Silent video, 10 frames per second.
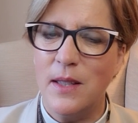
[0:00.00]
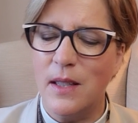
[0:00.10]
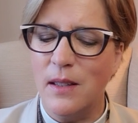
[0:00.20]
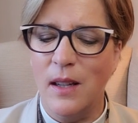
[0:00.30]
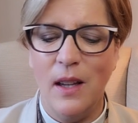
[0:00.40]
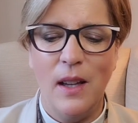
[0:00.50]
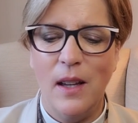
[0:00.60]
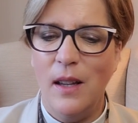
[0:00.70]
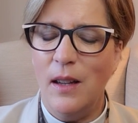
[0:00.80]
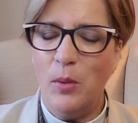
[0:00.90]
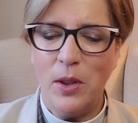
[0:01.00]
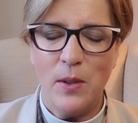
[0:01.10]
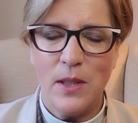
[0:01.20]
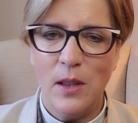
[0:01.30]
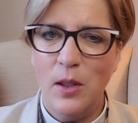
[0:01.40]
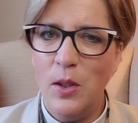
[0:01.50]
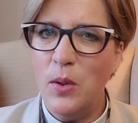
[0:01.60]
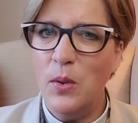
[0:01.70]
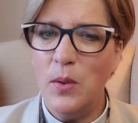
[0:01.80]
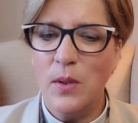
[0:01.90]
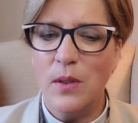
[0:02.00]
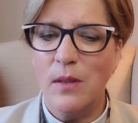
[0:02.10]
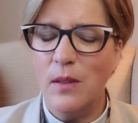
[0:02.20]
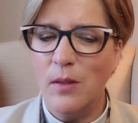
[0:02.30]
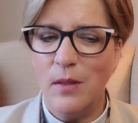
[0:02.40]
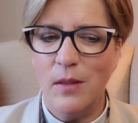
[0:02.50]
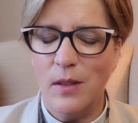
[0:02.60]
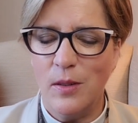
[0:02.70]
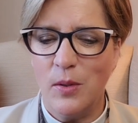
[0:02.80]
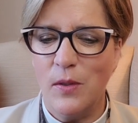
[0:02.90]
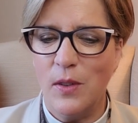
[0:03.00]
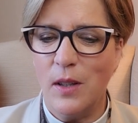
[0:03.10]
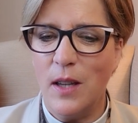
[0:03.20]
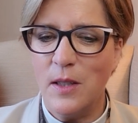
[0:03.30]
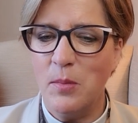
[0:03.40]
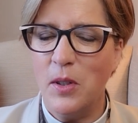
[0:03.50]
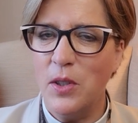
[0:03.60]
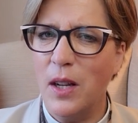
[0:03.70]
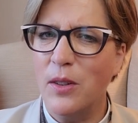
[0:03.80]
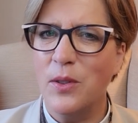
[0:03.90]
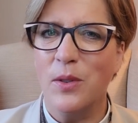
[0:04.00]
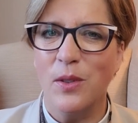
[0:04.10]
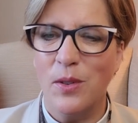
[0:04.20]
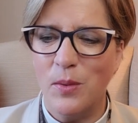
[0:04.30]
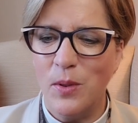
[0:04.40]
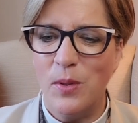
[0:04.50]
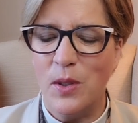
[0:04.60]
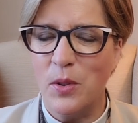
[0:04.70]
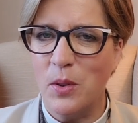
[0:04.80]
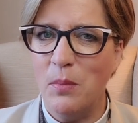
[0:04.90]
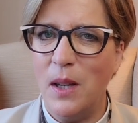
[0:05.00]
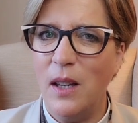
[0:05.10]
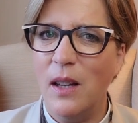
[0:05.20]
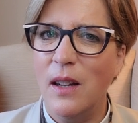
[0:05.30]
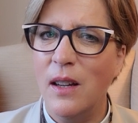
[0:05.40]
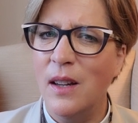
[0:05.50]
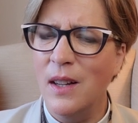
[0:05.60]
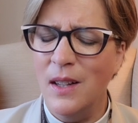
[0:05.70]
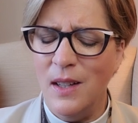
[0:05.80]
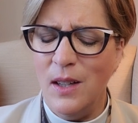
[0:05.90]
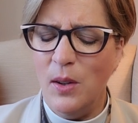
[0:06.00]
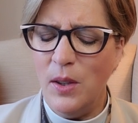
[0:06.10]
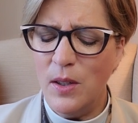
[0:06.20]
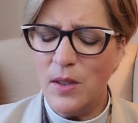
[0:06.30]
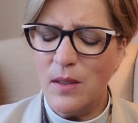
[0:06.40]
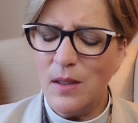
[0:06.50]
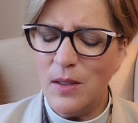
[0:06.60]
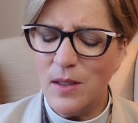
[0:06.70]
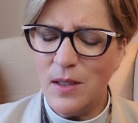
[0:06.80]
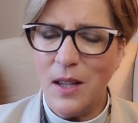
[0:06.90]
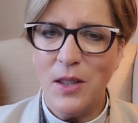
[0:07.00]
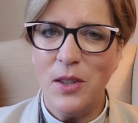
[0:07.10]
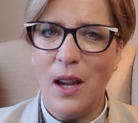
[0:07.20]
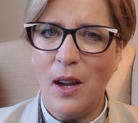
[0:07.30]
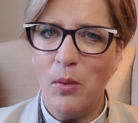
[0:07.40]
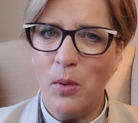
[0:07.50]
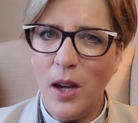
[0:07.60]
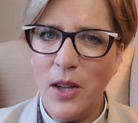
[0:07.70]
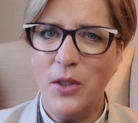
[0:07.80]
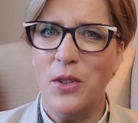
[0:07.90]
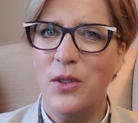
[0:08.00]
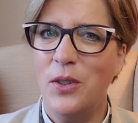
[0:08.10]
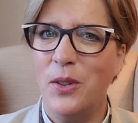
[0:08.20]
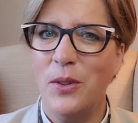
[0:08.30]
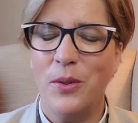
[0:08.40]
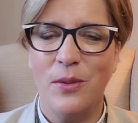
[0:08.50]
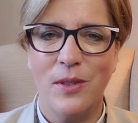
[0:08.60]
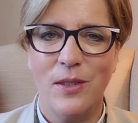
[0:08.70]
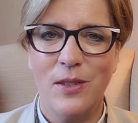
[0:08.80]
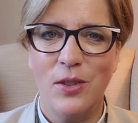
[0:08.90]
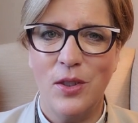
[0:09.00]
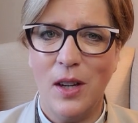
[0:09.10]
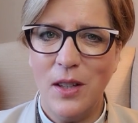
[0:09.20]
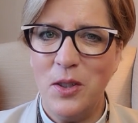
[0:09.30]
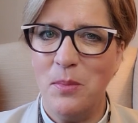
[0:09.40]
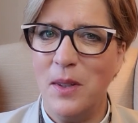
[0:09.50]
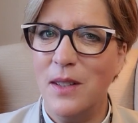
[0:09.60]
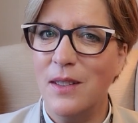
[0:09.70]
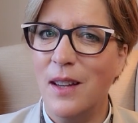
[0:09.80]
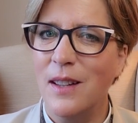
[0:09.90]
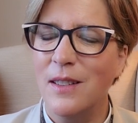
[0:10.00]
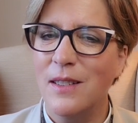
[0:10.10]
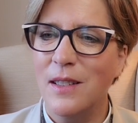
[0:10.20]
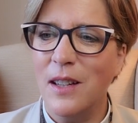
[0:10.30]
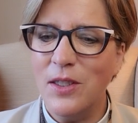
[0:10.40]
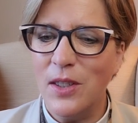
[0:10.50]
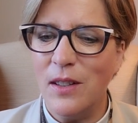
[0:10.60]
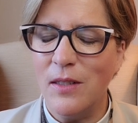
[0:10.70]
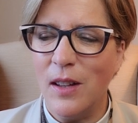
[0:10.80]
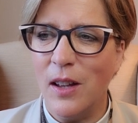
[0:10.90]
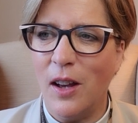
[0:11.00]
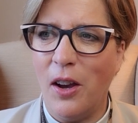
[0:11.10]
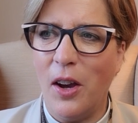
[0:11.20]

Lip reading: and whether it's in the news, the sort of the customary channels, or through social media, there's such a rush to judgment and such a